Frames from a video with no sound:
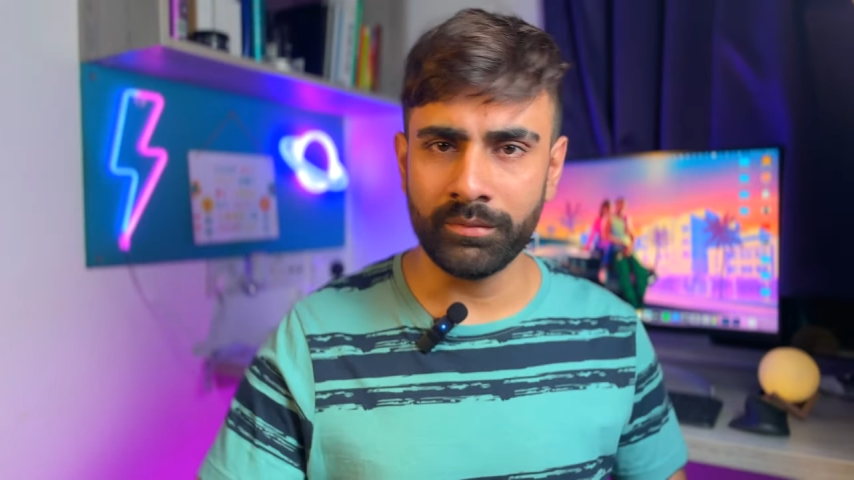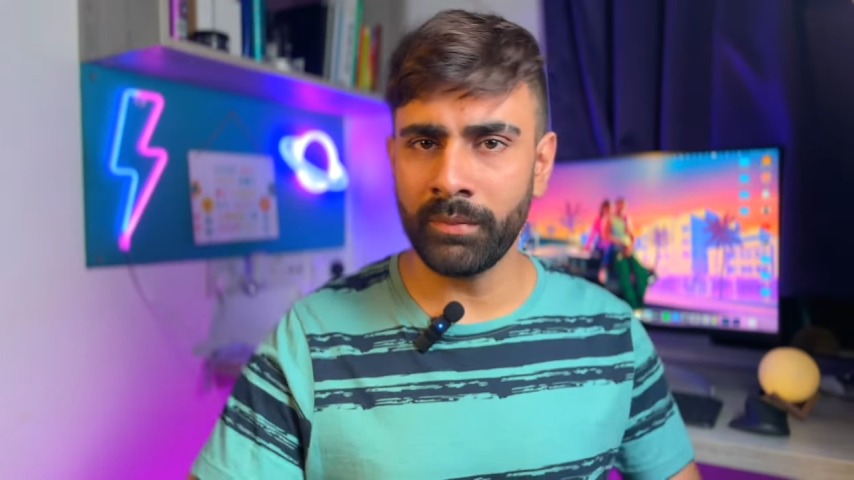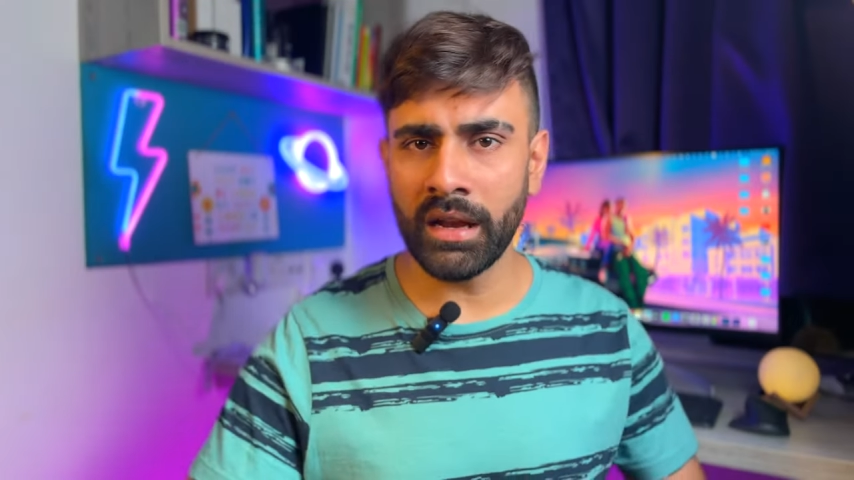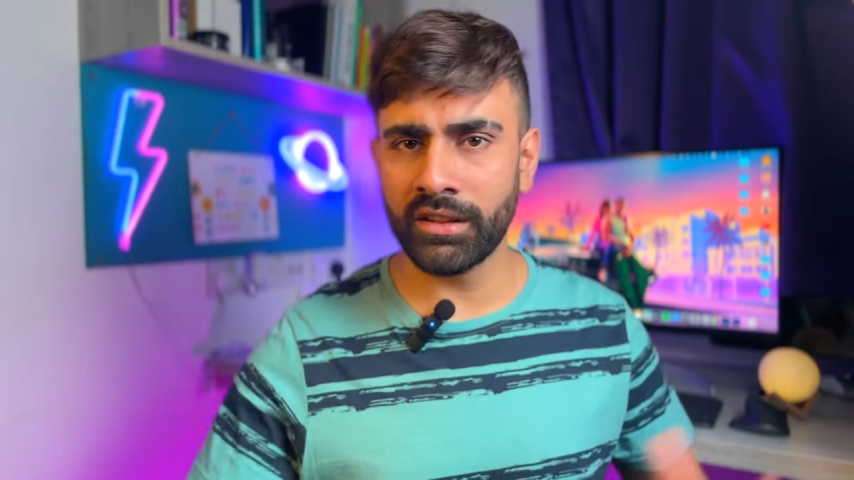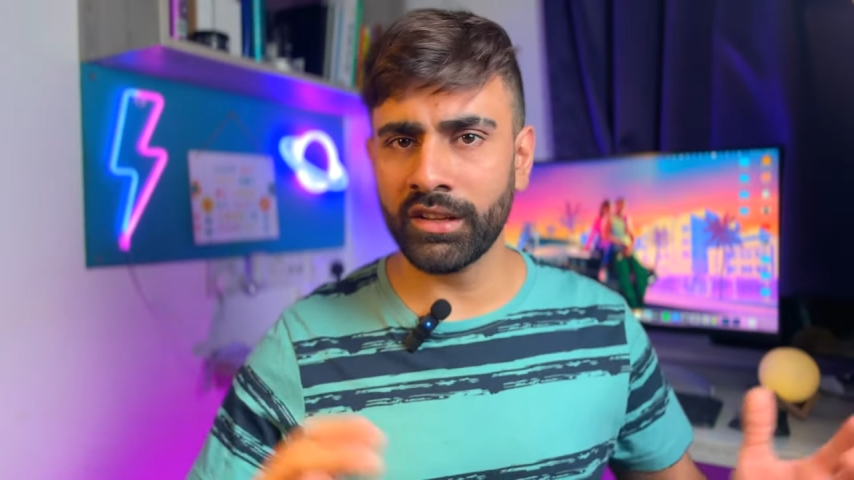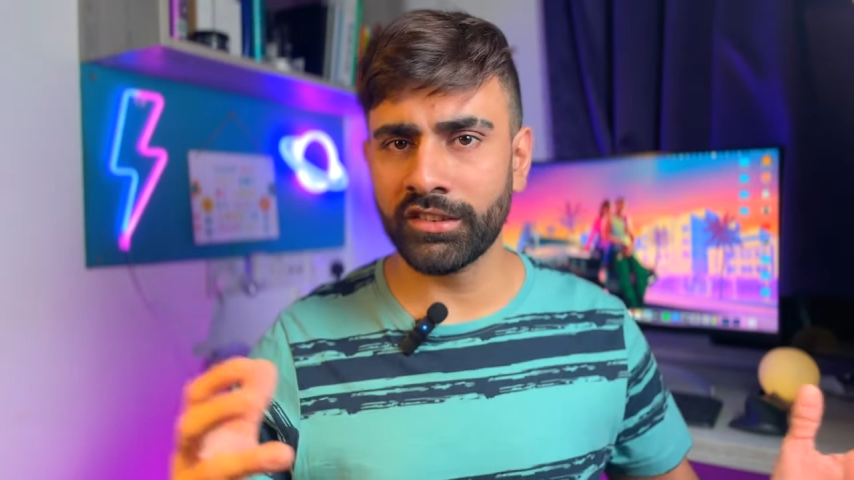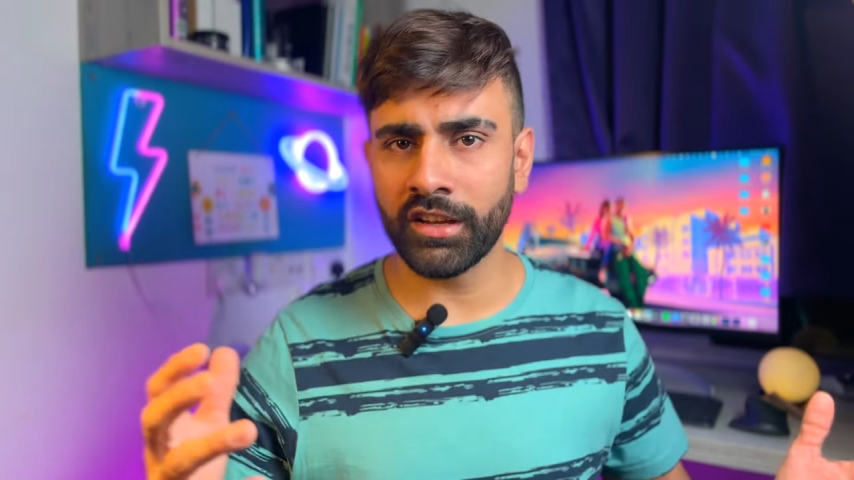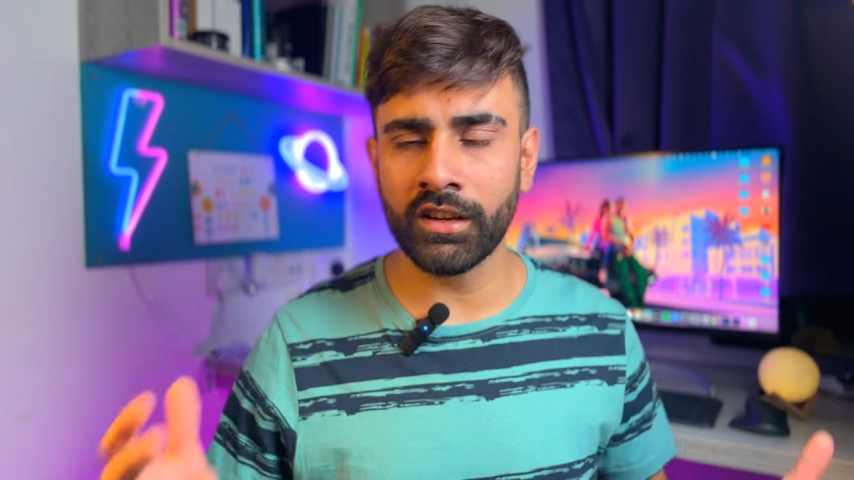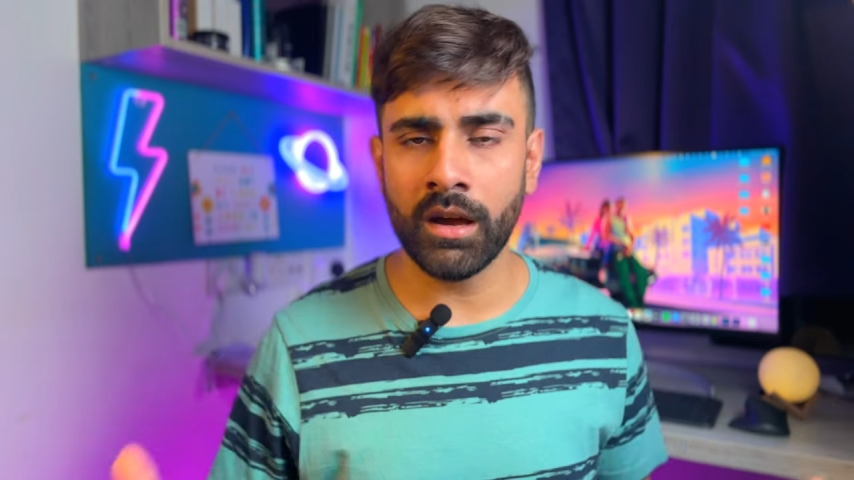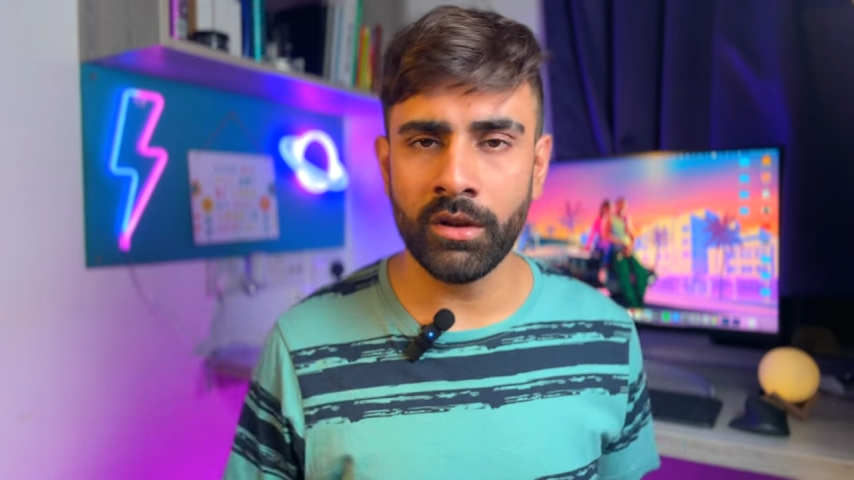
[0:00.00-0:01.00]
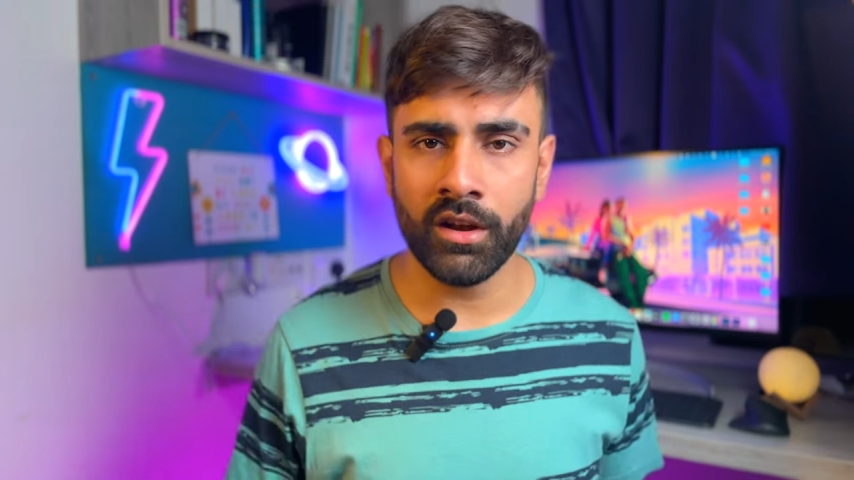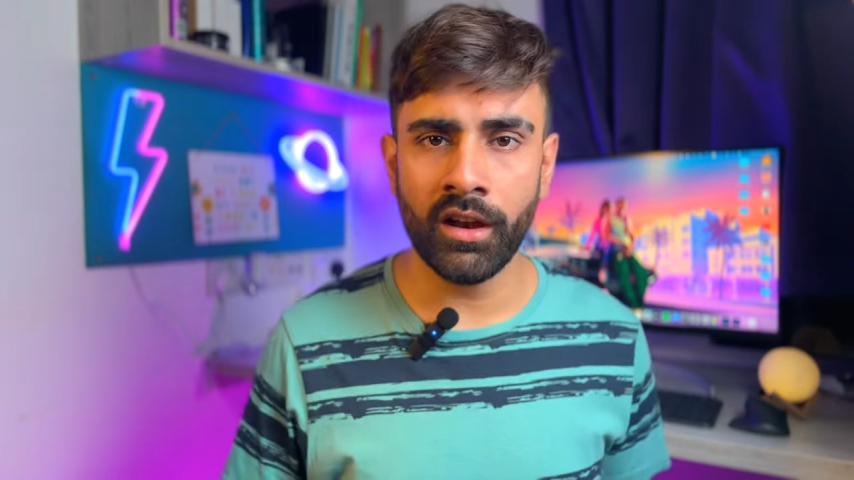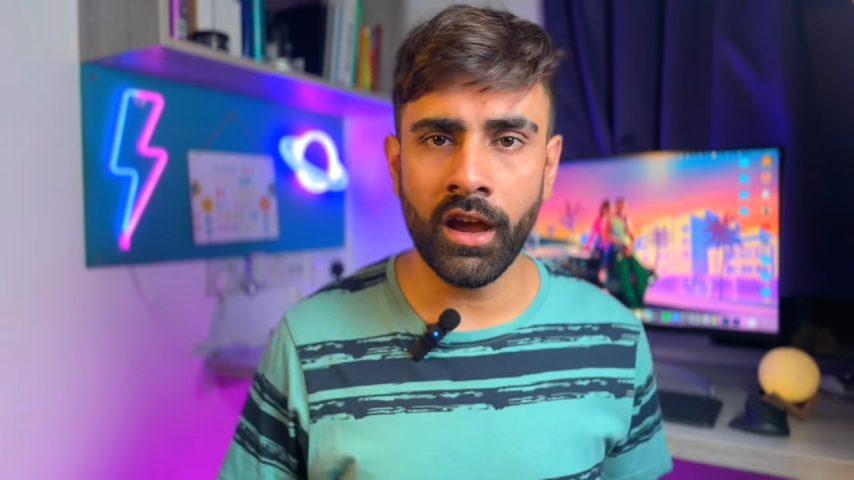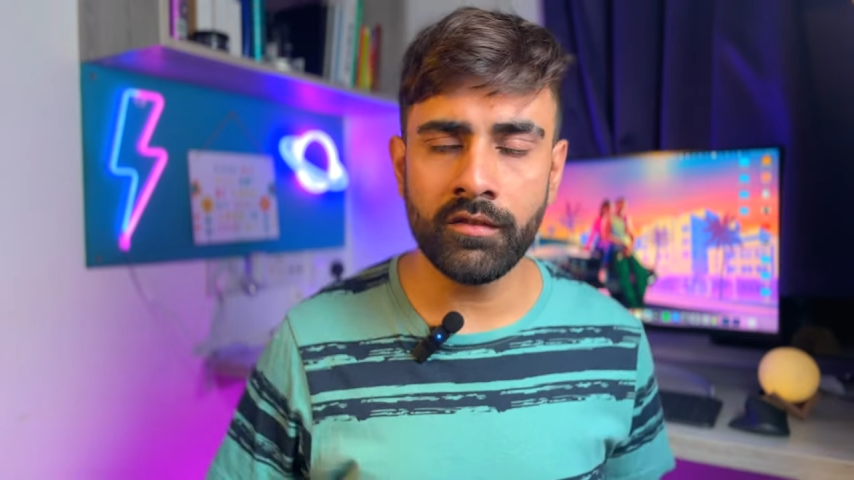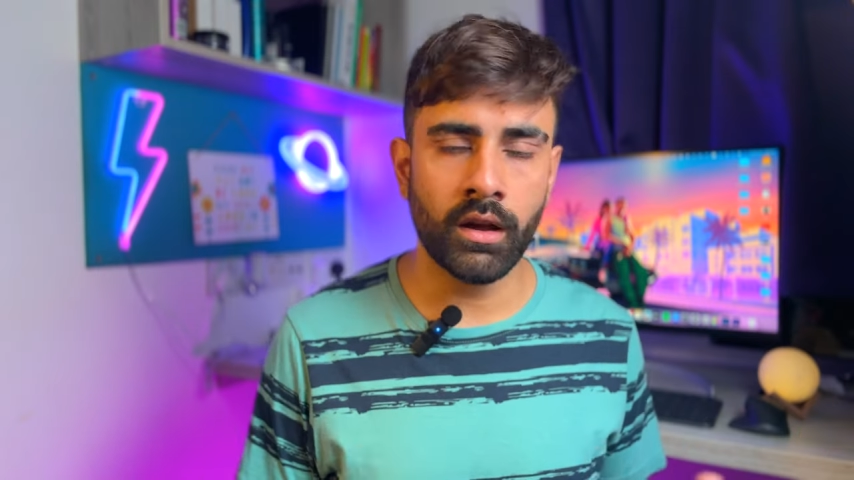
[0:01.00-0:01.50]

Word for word: many things can come in our life